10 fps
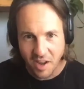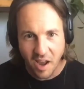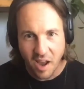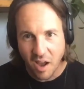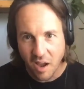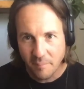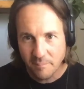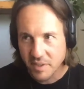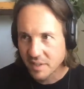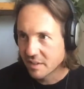diving. Show.
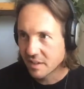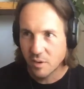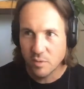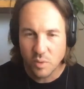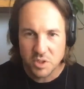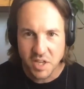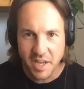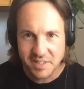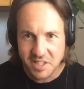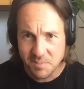Um, you
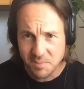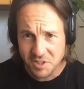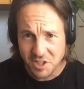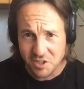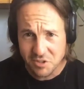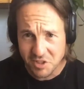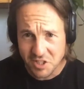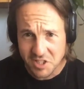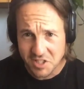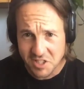know, wash your hands, keep your
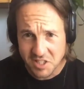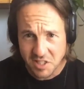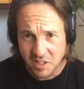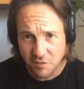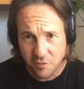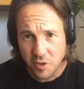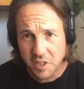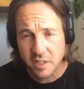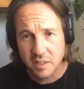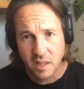social distance,
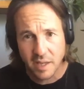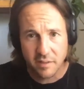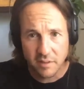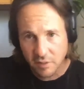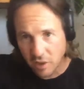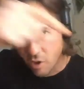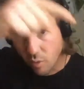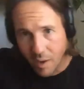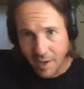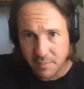kick your footy like
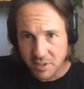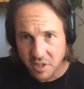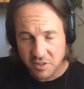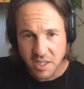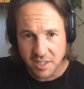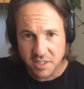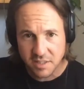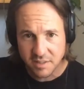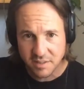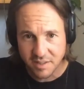long way, but
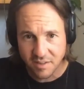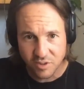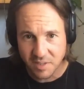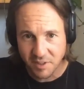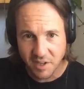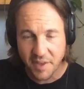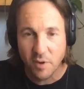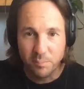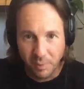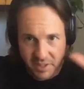don't touch it or
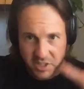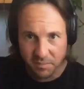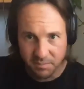something like that, or